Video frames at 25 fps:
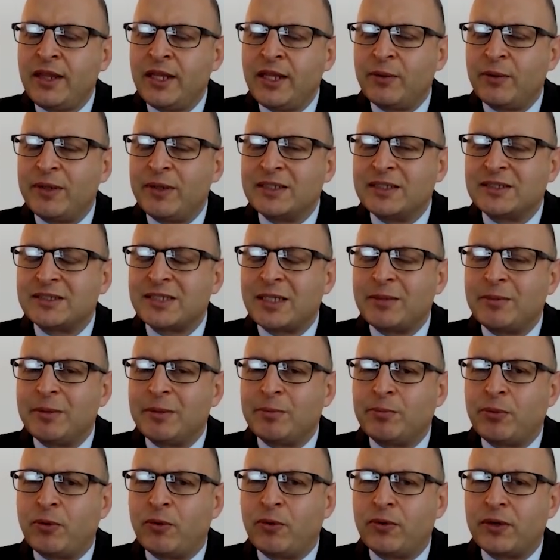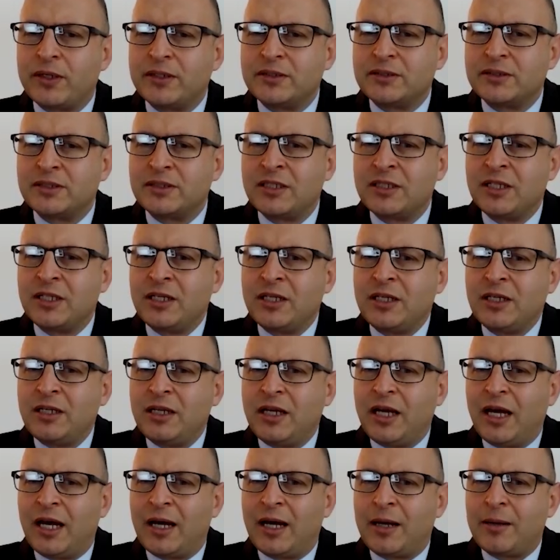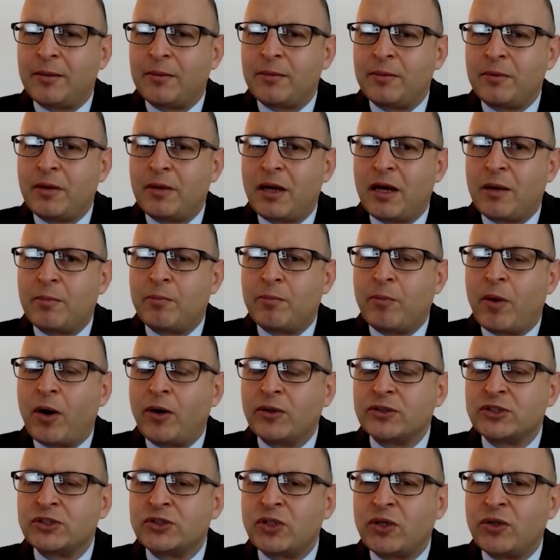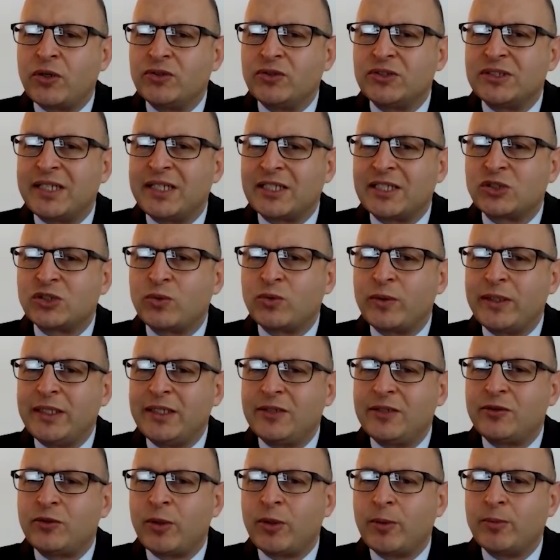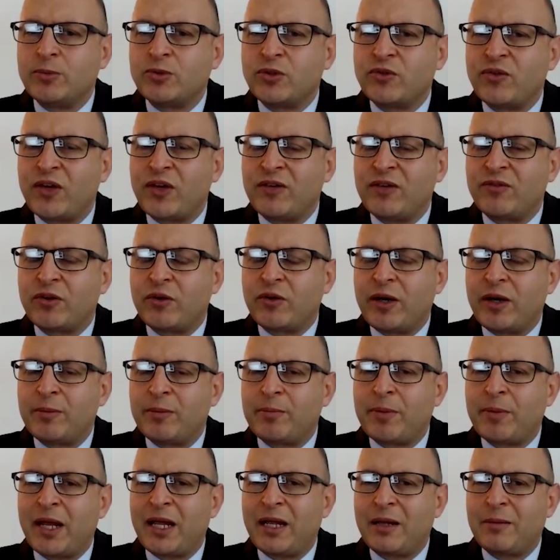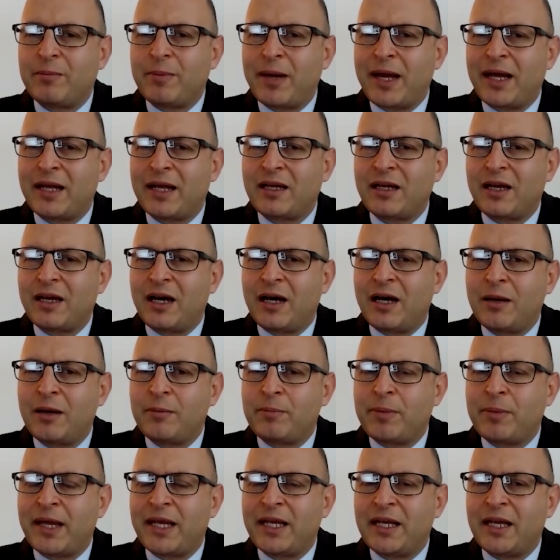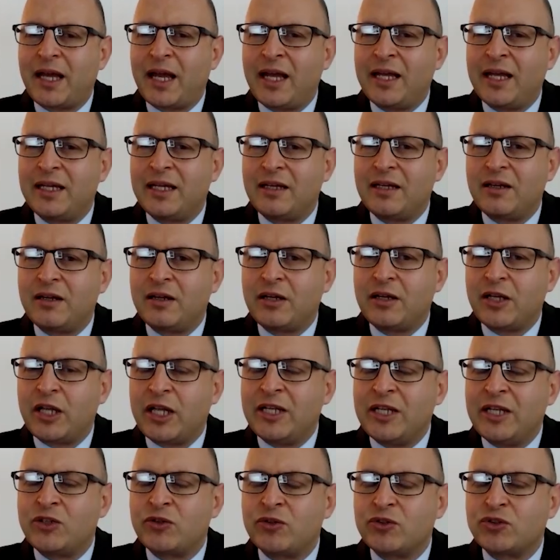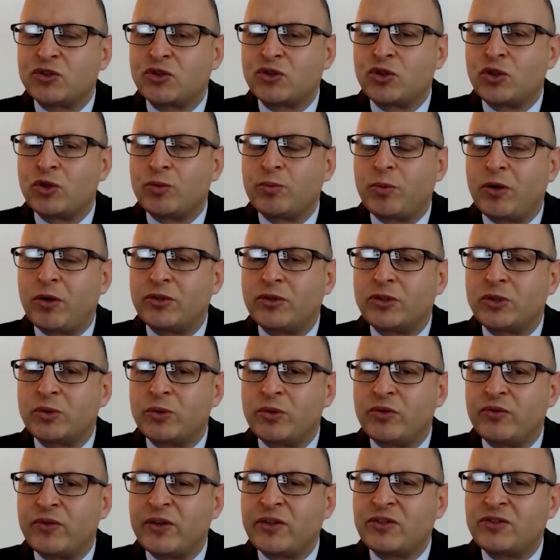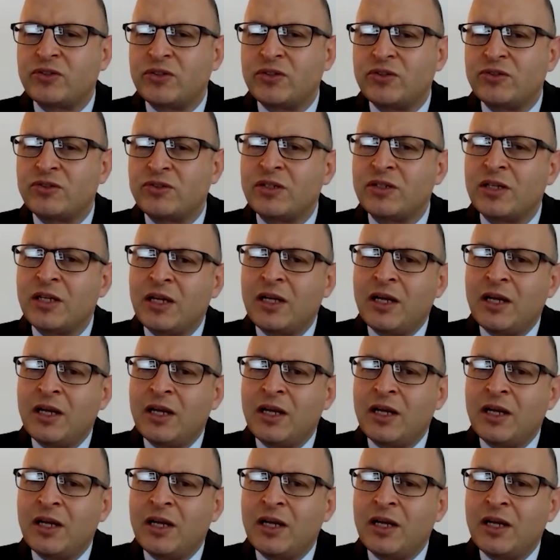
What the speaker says: there is some important milestones next week in terms of Evergrande paying a interest coupon to investors.